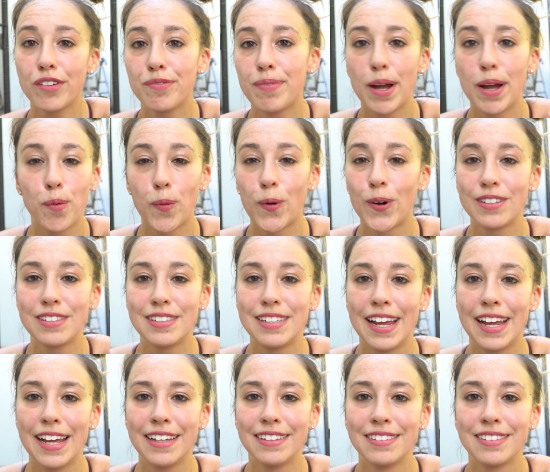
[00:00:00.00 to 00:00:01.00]
of my worst
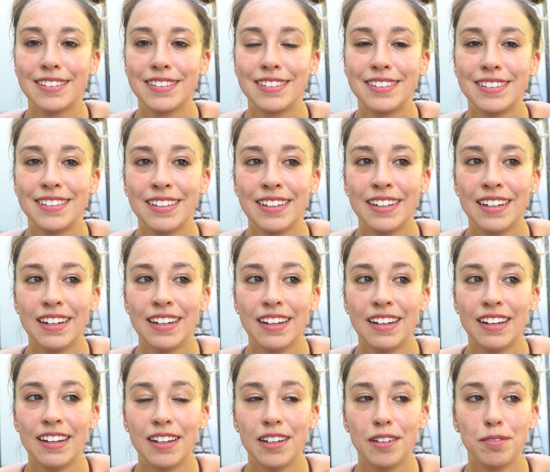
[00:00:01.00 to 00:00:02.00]
days
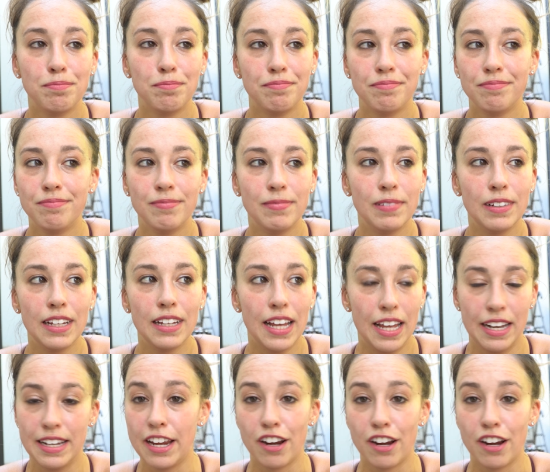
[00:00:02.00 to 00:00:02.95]
in